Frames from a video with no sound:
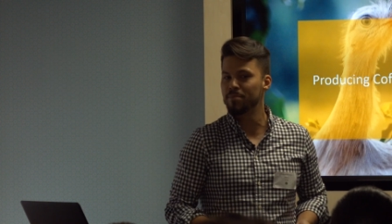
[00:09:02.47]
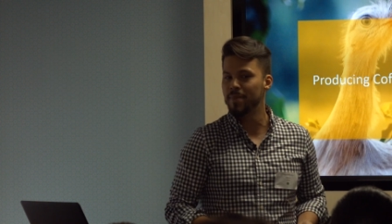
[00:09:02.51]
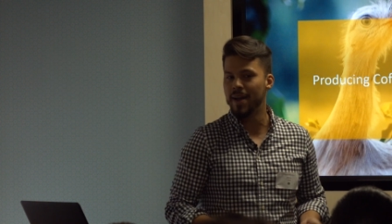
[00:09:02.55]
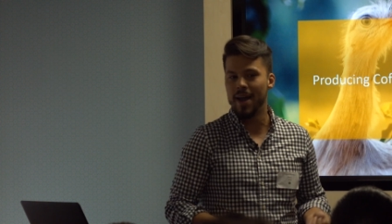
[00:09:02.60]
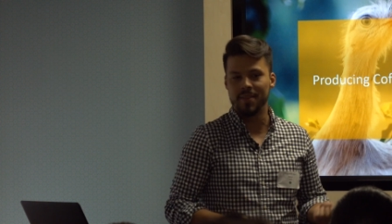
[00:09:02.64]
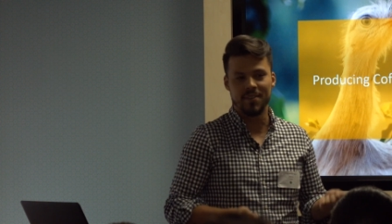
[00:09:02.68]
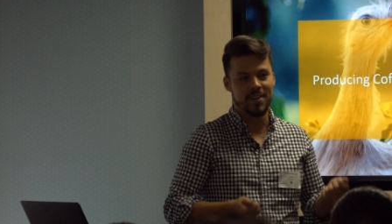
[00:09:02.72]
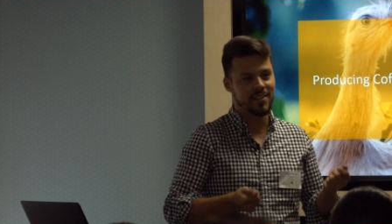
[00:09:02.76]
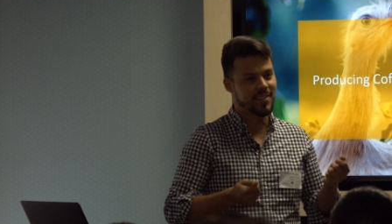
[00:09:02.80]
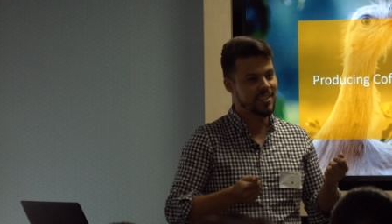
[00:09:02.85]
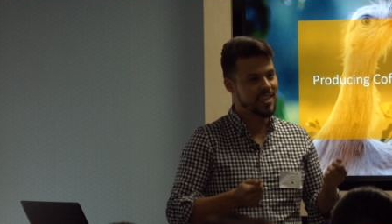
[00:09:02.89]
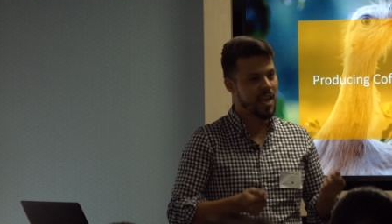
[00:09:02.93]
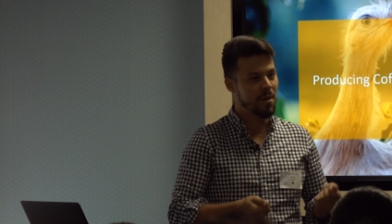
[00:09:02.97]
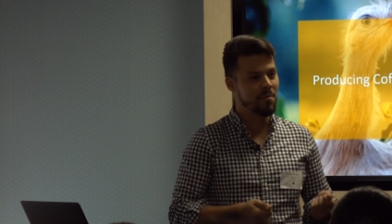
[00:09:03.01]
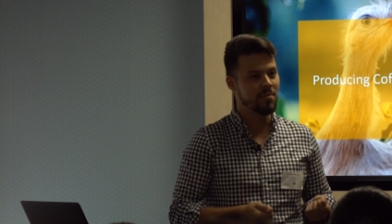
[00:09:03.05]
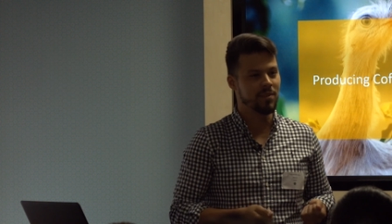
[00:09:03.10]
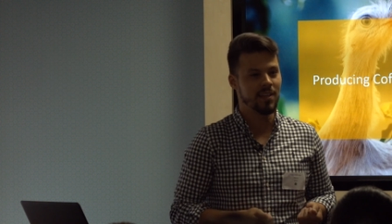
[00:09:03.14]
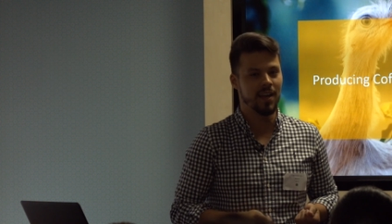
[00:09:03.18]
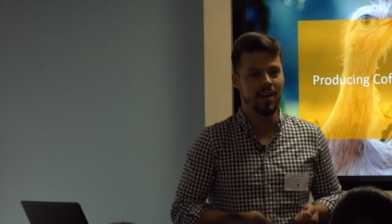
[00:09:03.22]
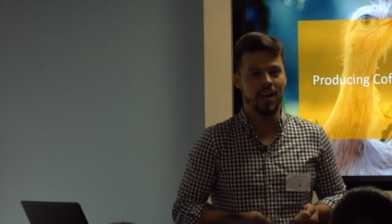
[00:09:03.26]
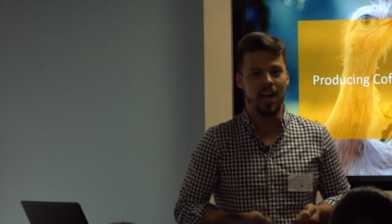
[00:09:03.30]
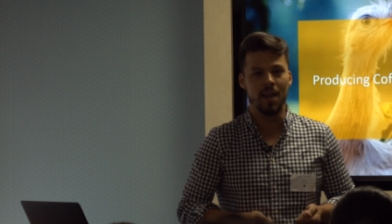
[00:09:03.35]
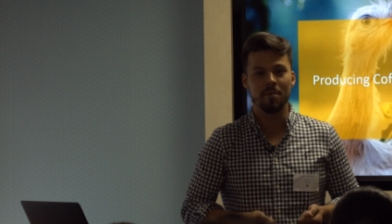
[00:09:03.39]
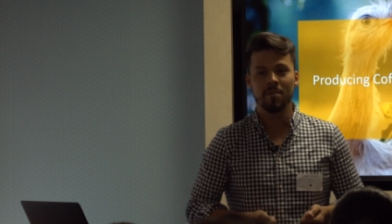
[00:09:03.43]
but at the same
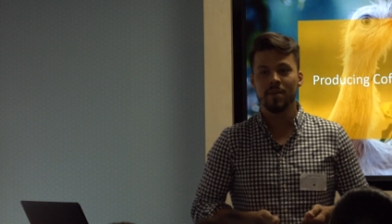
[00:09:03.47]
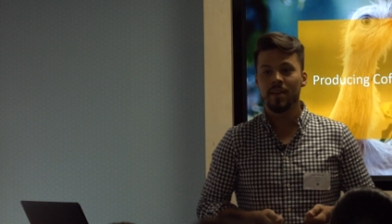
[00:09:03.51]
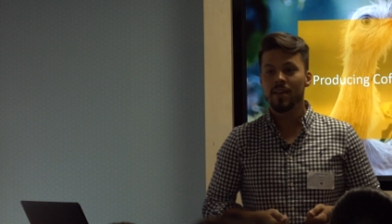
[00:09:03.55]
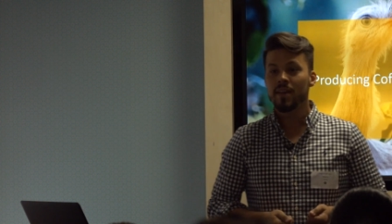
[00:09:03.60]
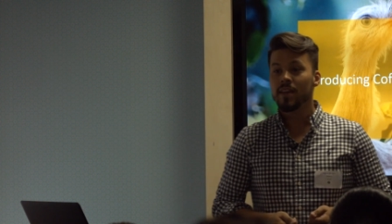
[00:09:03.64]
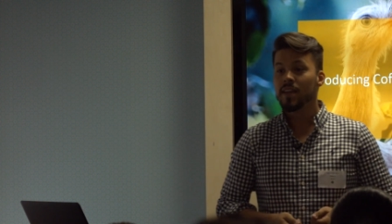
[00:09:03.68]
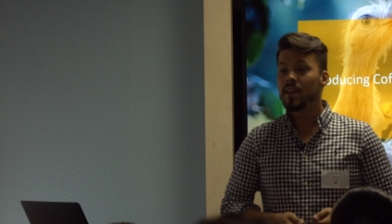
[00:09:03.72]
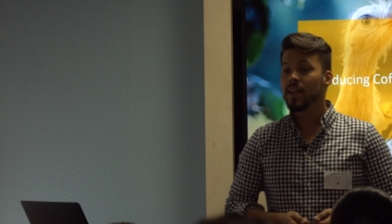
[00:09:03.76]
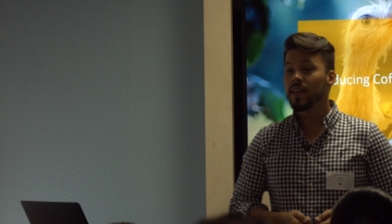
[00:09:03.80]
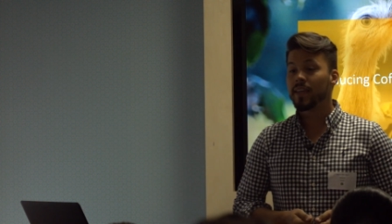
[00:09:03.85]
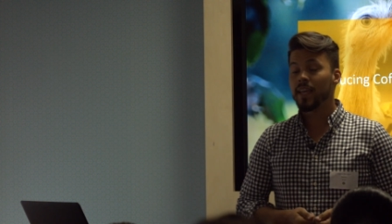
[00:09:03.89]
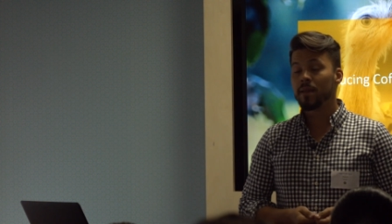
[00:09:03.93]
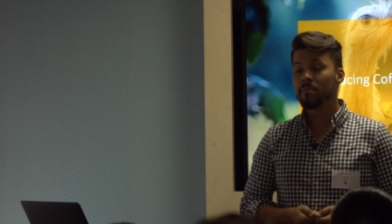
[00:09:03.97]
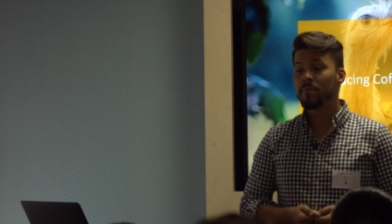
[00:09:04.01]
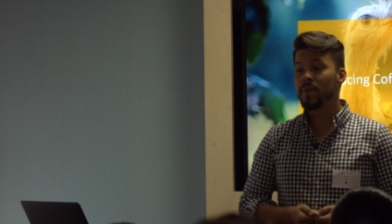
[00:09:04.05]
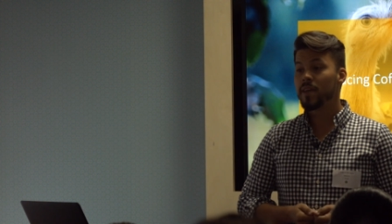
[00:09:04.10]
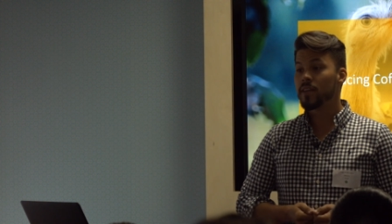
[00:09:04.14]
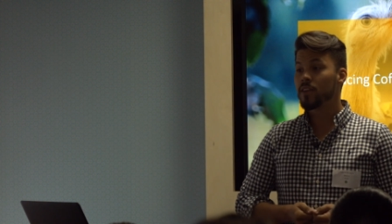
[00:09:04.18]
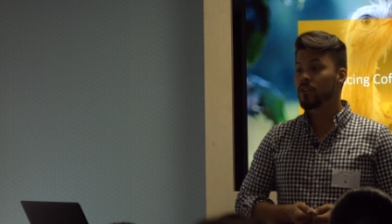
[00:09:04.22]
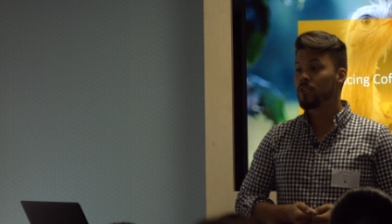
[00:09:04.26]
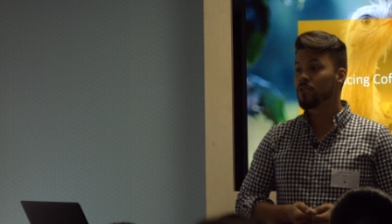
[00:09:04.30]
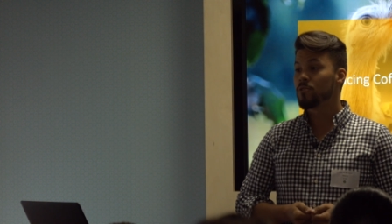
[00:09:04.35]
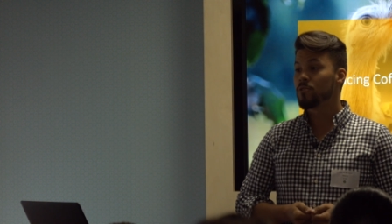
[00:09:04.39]
time, it can make